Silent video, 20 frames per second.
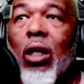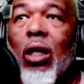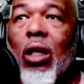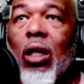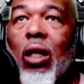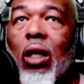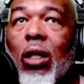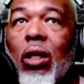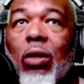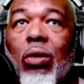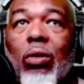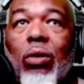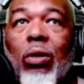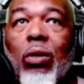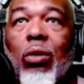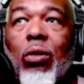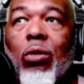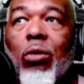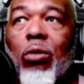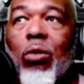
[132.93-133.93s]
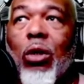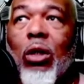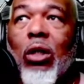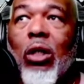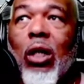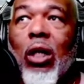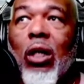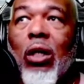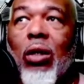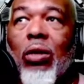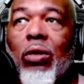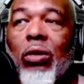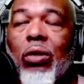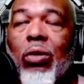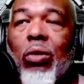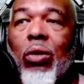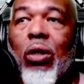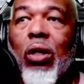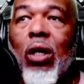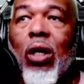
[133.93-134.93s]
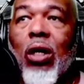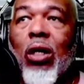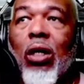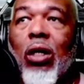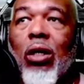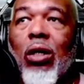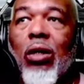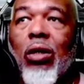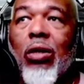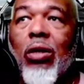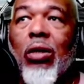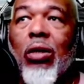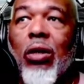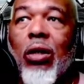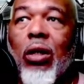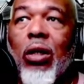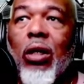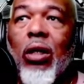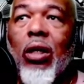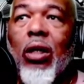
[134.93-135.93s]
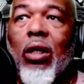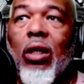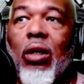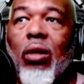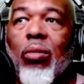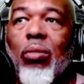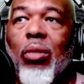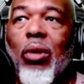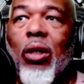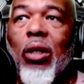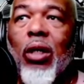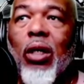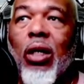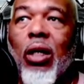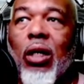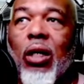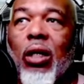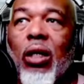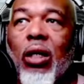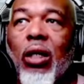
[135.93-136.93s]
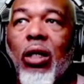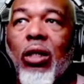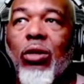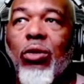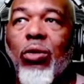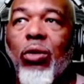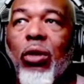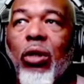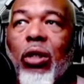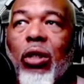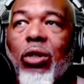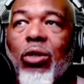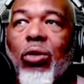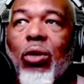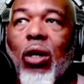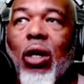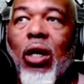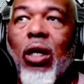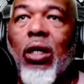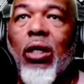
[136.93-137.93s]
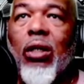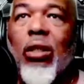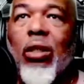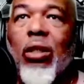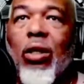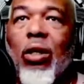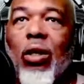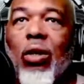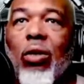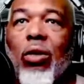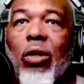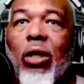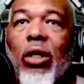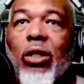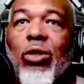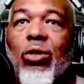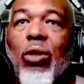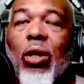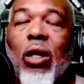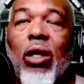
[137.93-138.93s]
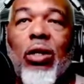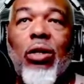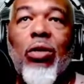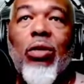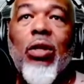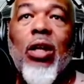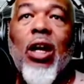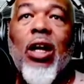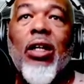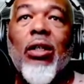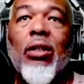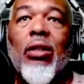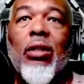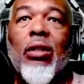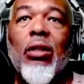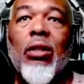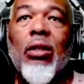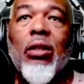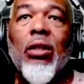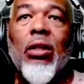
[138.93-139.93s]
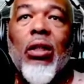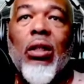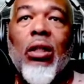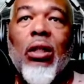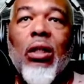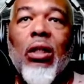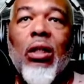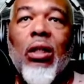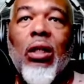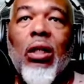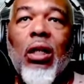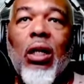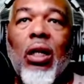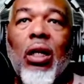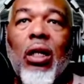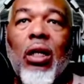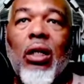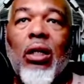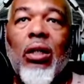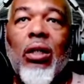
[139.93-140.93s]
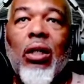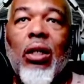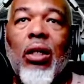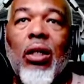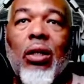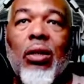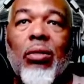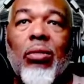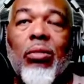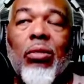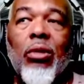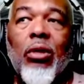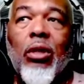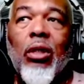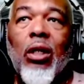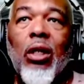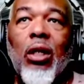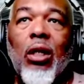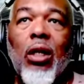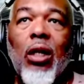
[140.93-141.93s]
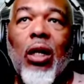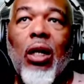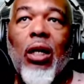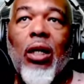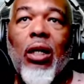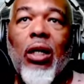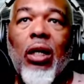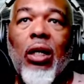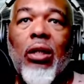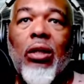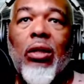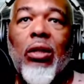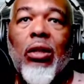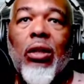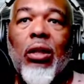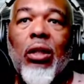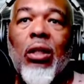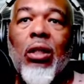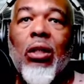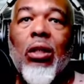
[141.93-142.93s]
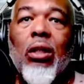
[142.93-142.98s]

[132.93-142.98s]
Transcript: I don't know what the hell's going on here, but uh, it's really trying, you know, it's trying to do that. And uh, uh, I guess,